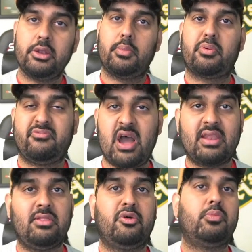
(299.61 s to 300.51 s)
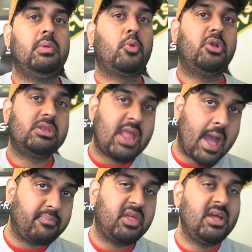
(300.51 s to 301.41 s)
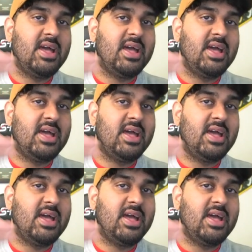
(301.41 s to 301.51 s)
to provide a little bit more depth.